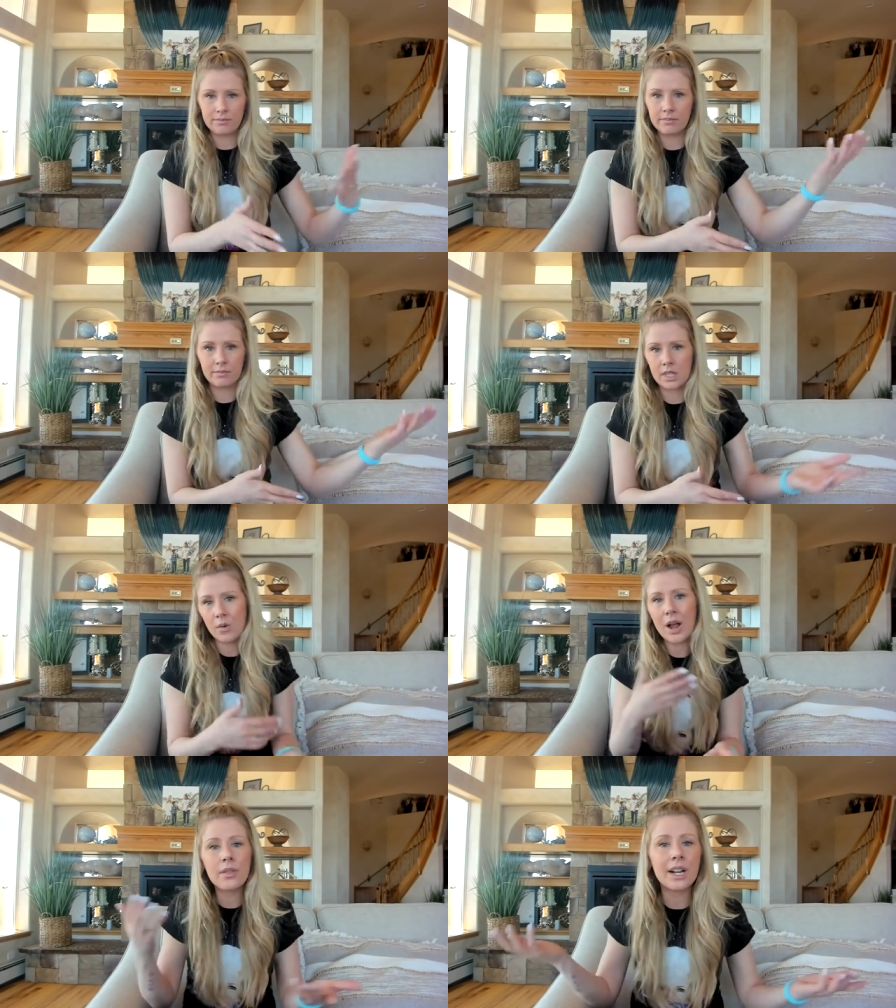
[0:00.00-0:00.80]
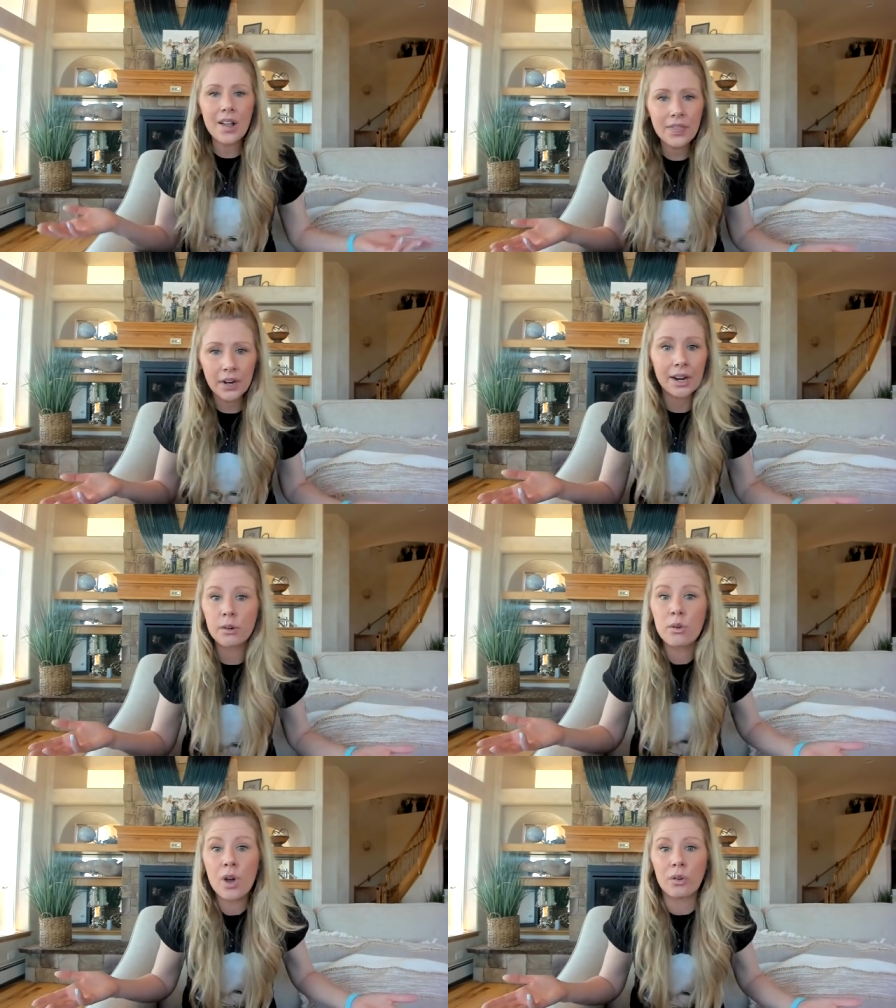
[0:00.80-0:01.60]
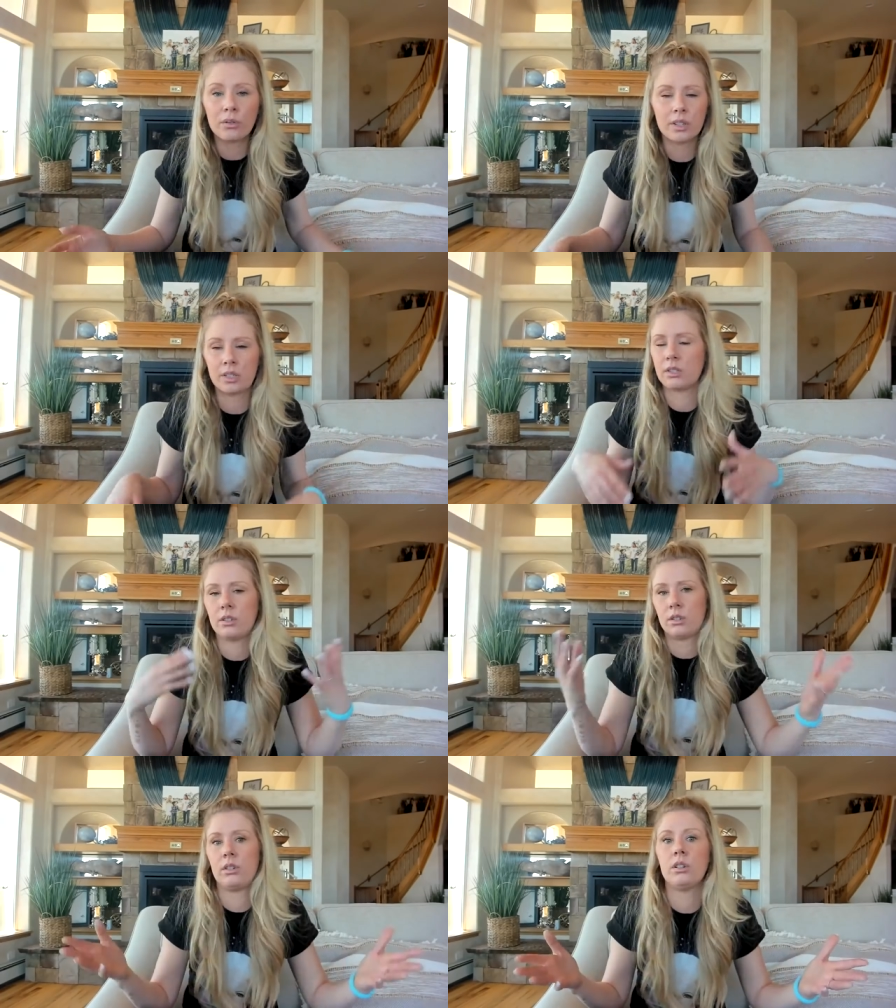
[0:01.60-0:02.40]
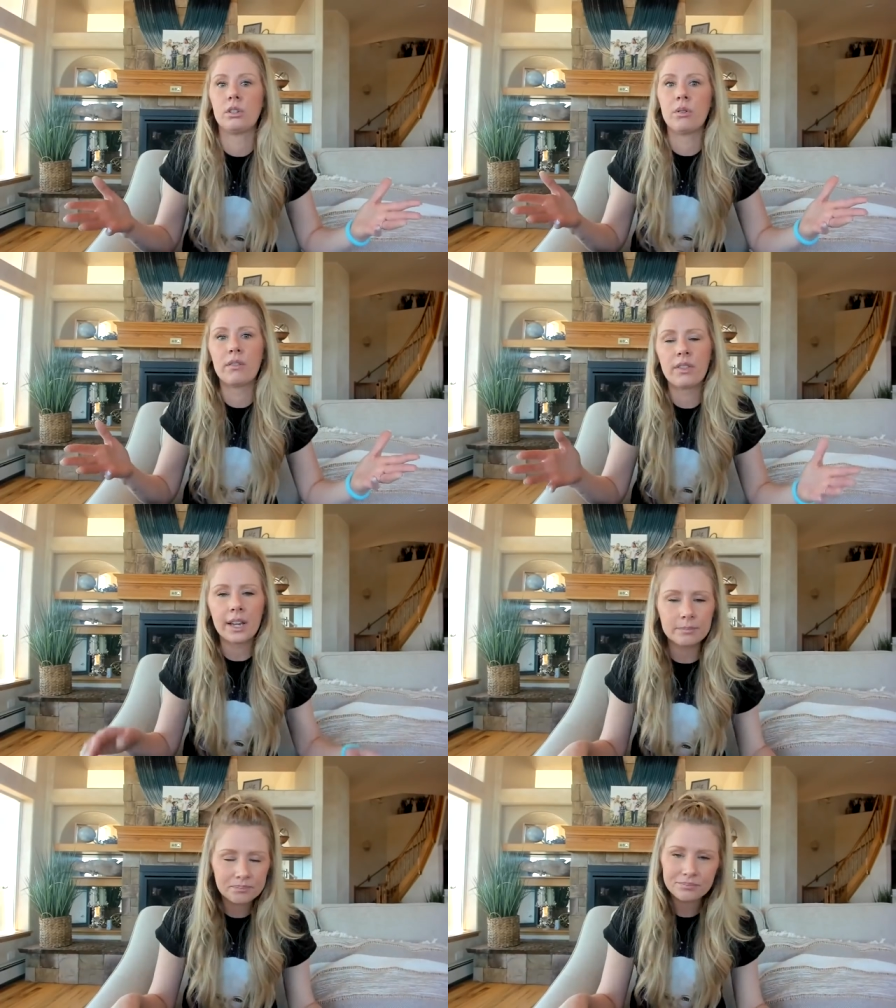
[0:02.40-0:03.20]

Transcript: know how they got there i don't know it's just an intuitive thing